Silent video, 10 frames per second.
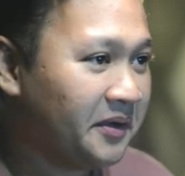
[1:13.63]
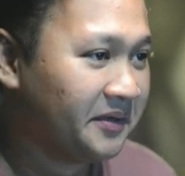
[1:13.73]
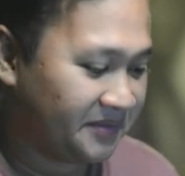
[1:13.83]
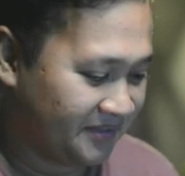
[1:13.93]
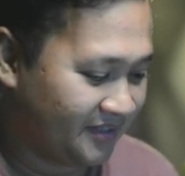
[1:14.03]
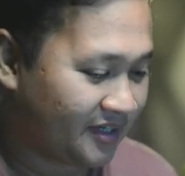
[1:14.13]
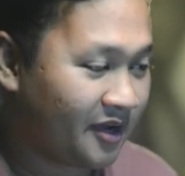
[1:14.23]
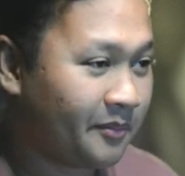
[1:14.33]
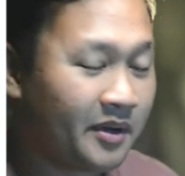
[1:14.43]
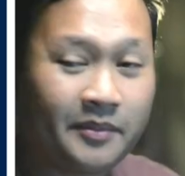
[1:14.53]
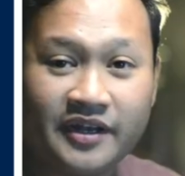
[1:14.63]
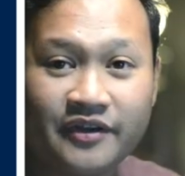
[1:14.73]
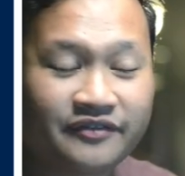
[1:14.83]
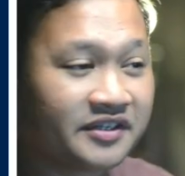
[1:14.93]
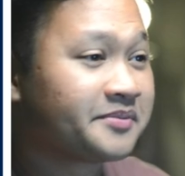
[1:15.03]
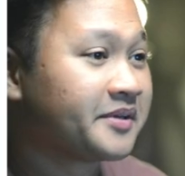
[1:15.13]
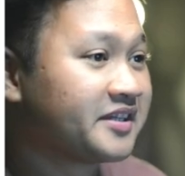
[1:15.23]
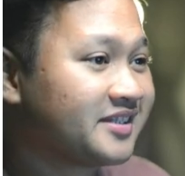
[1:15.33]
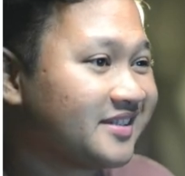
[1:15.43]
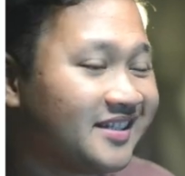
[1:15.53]
Okay, I'm a bit nervous
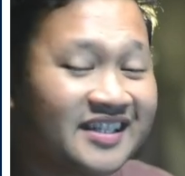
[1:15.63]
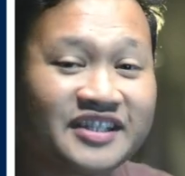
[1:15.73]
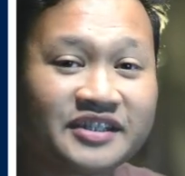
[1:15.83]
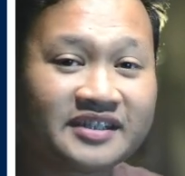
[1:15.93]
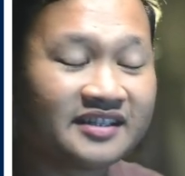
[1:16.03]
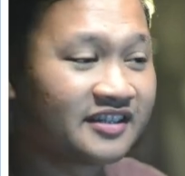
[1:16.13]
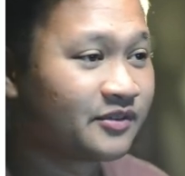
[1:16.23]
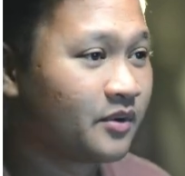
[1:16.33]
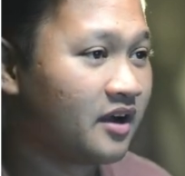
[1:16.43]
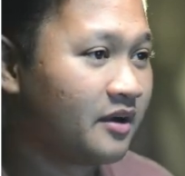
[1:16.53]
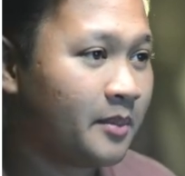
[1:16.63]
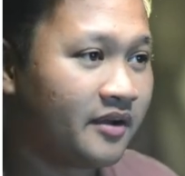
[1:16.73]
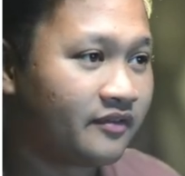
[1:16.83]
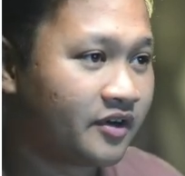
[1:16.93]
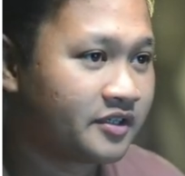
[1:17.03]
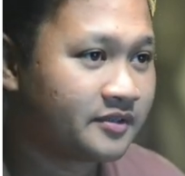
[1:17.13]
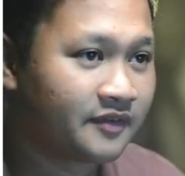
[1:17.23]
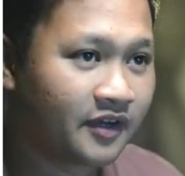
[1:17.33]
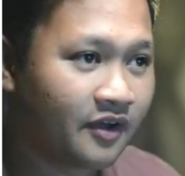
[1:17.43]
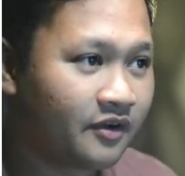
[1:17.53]
because this is my first
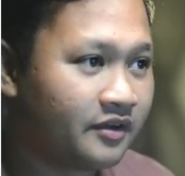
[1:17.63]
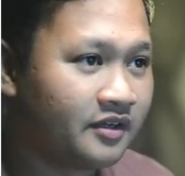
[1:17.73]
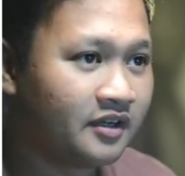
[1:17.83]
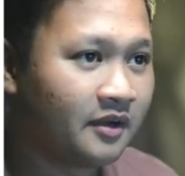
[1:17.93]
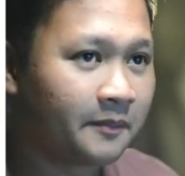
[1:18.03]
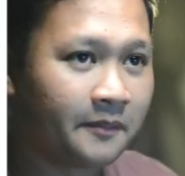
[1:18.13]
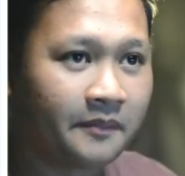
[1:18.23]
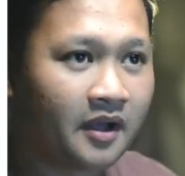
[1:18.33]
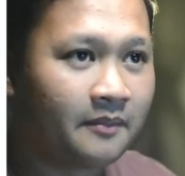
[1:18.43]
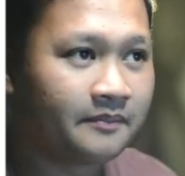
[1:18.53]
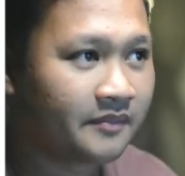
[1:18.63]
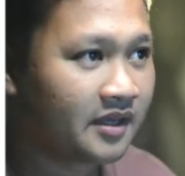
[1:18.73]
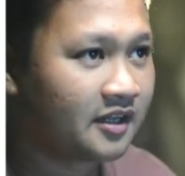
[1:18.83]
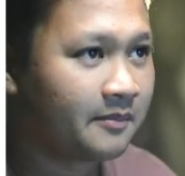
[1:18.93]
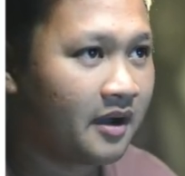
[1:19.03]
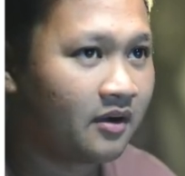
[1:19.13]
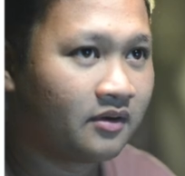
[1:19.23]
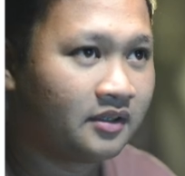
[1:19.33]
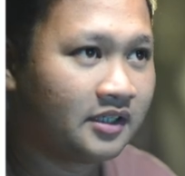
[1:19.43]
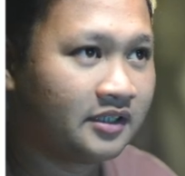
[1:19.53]
video. I'm making
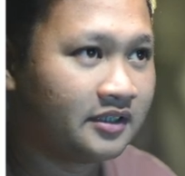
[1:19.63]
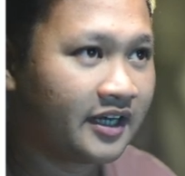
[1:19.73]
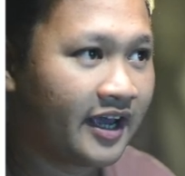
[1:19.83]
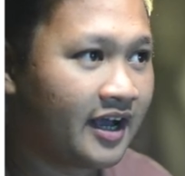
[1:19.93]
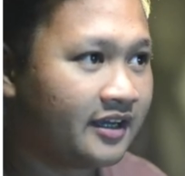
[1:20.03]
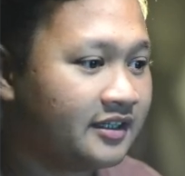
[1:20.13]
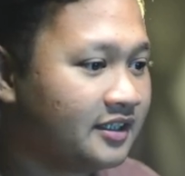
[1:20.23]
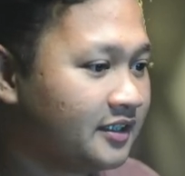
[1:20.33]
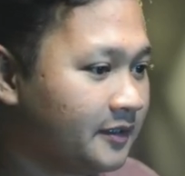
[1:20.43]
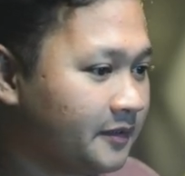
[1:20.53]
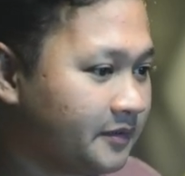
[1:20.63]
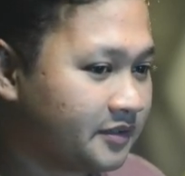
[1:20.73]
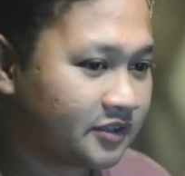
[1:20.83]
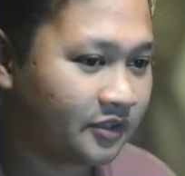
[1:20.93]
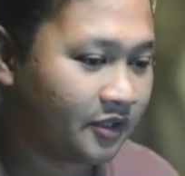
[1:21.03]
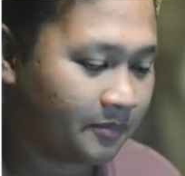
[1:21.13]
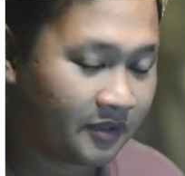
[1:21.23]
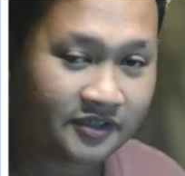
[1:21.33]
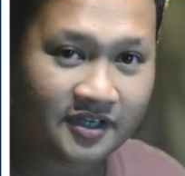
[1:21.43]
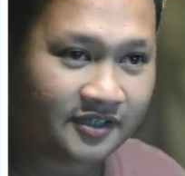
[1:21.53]
about an AI, so I
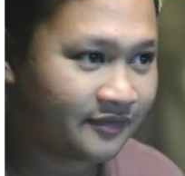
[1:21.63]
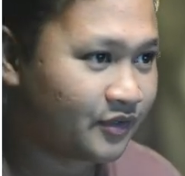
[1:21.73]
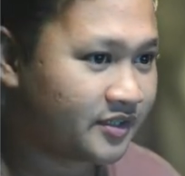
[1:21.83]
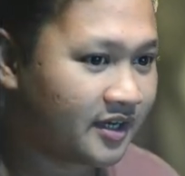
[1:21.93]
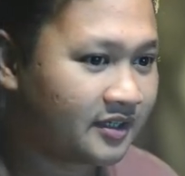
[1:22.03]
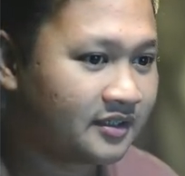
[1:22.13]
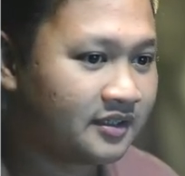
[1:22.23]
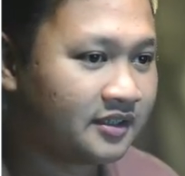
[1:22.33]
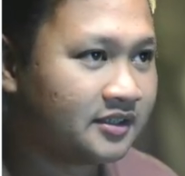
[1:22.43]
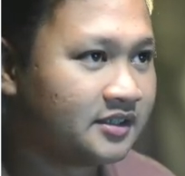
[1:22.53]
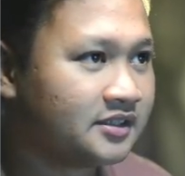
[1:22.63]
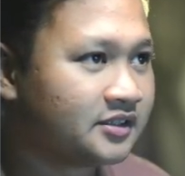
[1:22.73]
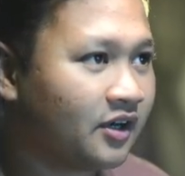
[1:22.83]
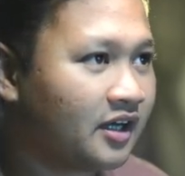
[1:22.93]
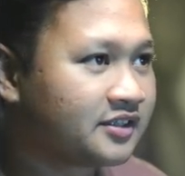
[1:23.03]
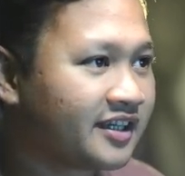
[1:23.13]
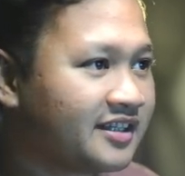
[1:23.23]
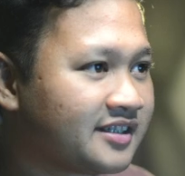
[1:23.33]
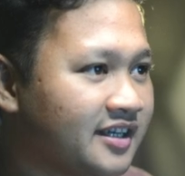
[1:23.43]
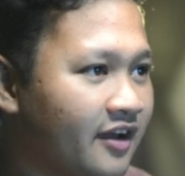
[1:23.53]
apologize for a sec. So as you can
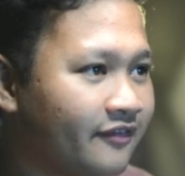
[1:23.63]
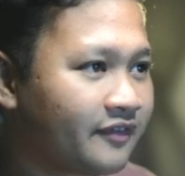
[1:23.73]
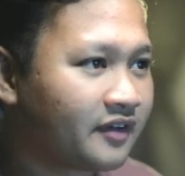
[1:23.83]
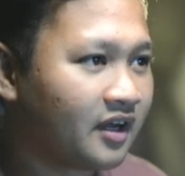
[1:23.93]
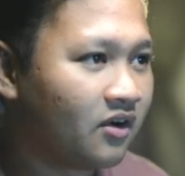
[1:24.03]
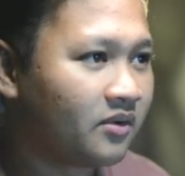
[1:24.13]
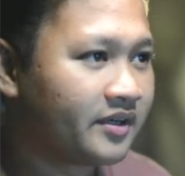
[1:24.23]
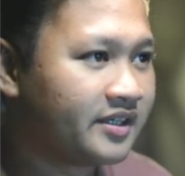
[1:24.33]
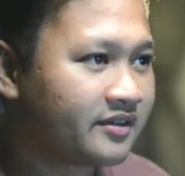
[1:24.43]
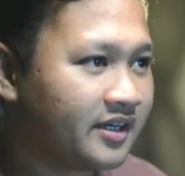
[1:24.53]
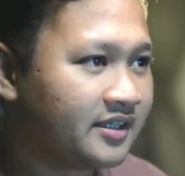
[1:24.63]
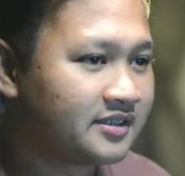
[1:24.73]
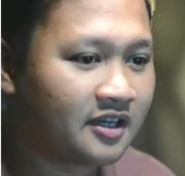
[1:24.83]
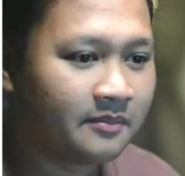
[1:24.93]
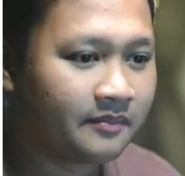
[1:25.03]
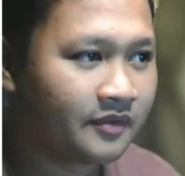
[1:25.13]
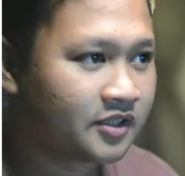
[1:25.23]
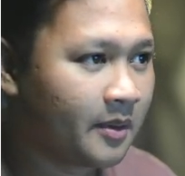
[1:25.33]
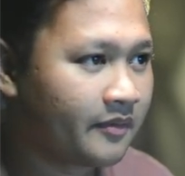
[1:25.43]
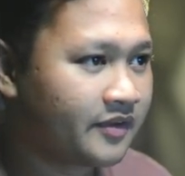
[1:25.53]
see, I've already created some
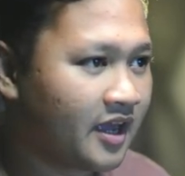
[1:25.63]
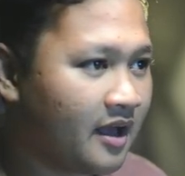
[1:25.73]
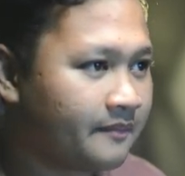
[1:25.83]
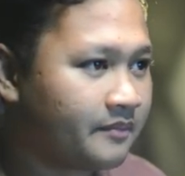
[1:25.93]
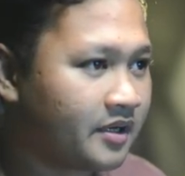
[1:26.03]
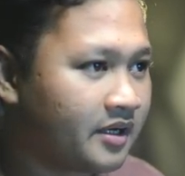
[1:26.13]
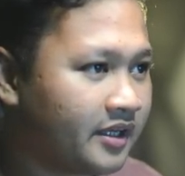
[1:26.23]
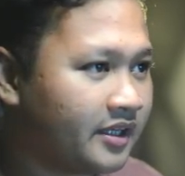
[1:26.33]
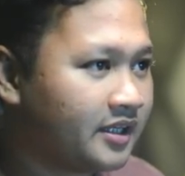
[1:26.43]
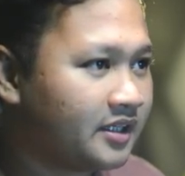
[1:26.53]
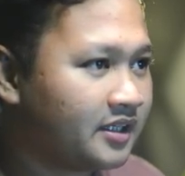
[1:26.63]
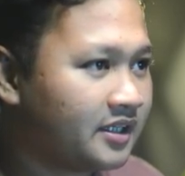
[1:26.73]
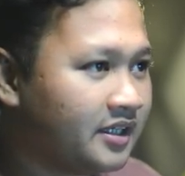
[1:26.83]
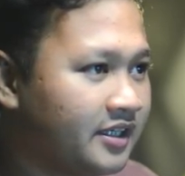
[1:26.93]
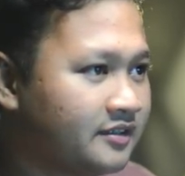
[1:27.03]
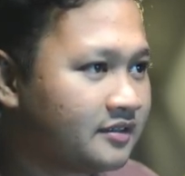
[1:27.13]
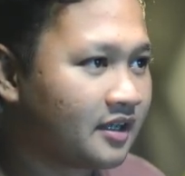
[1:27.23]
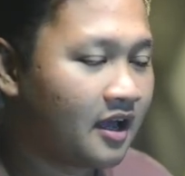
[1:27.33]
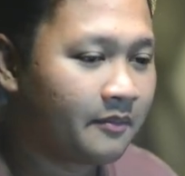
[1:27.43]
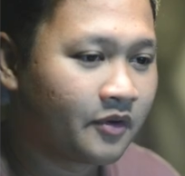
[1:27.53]
of the app, but this
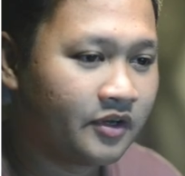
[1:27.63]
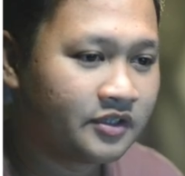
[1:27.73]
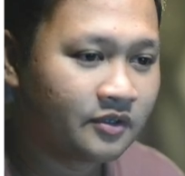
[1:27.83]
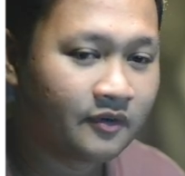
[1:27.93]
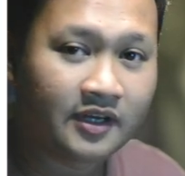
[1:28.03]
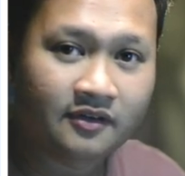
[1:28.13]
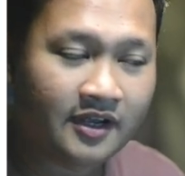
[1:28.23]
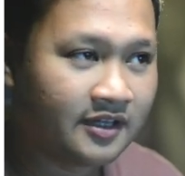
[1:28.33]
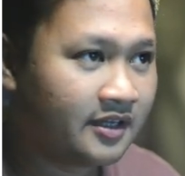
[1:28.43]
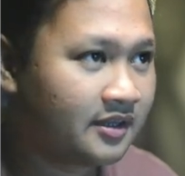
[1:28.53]
I'm going to recreate it